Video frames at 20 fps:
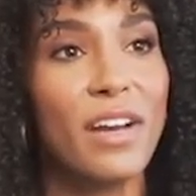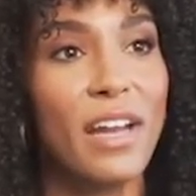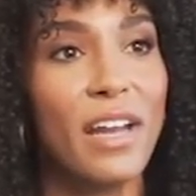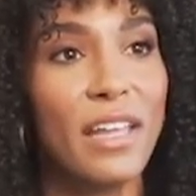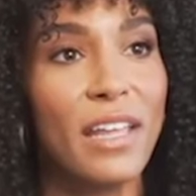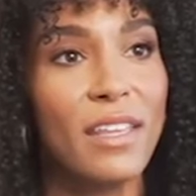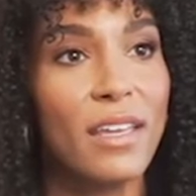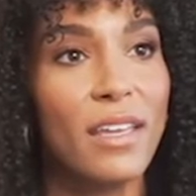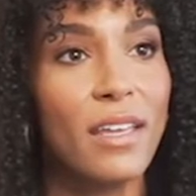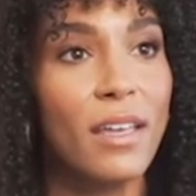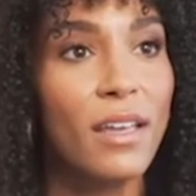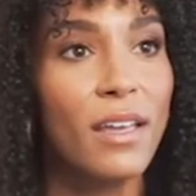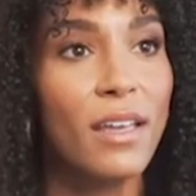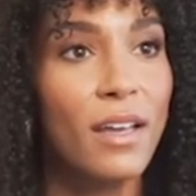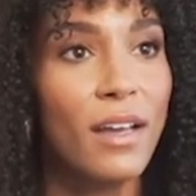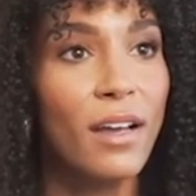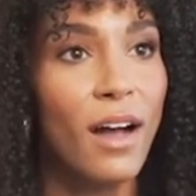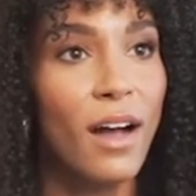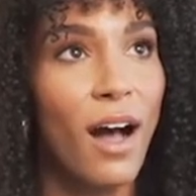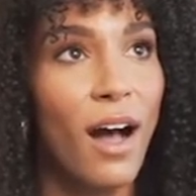And I think
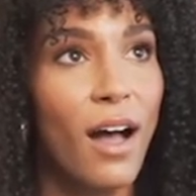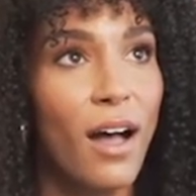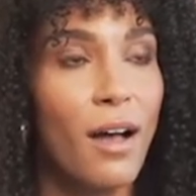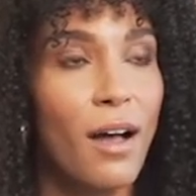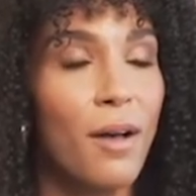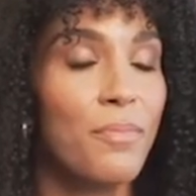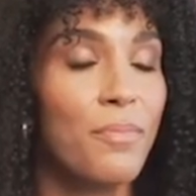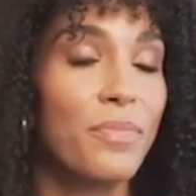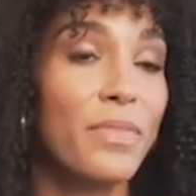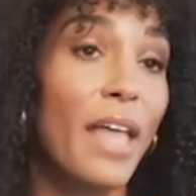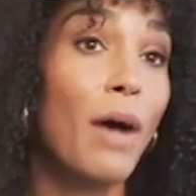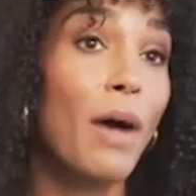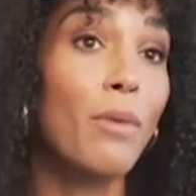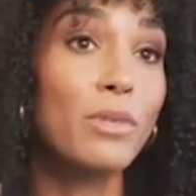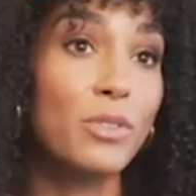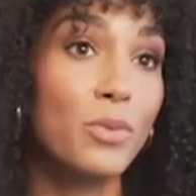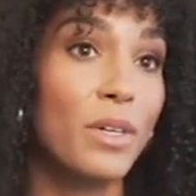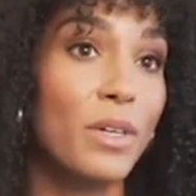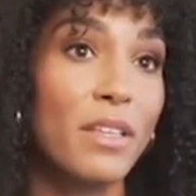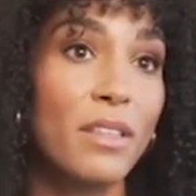um, that
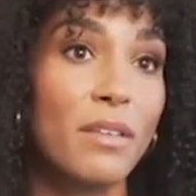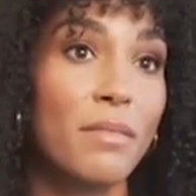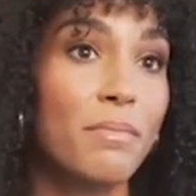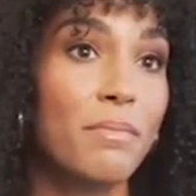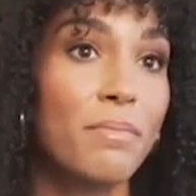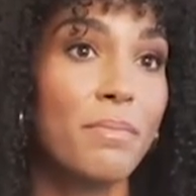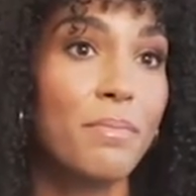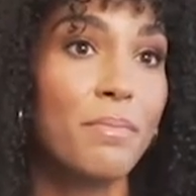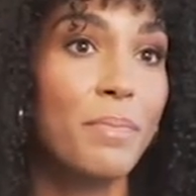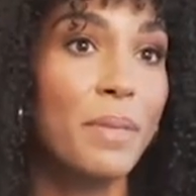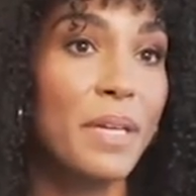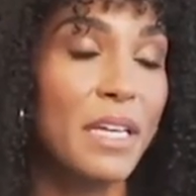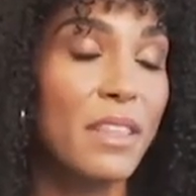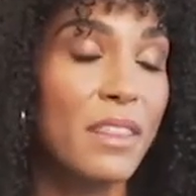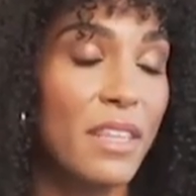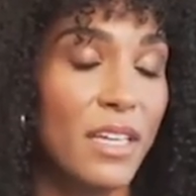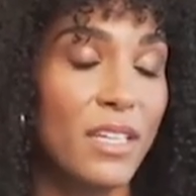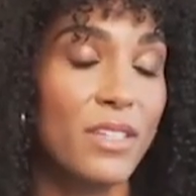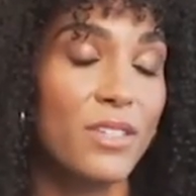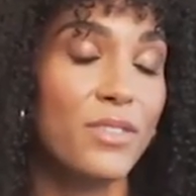was one of the
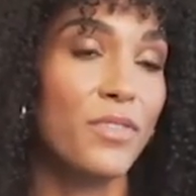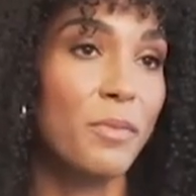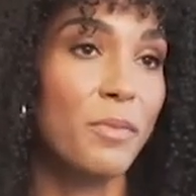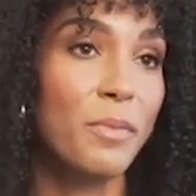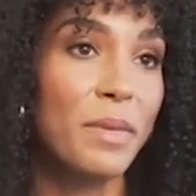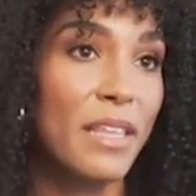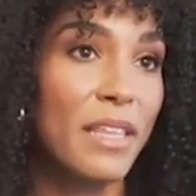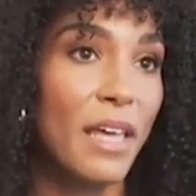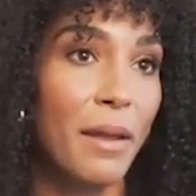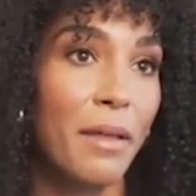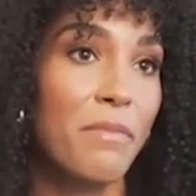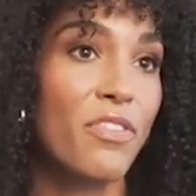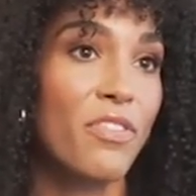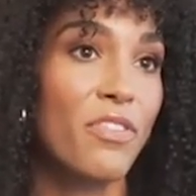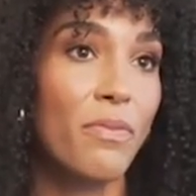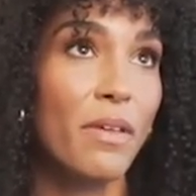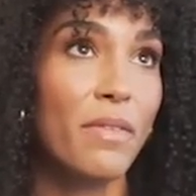big things for me that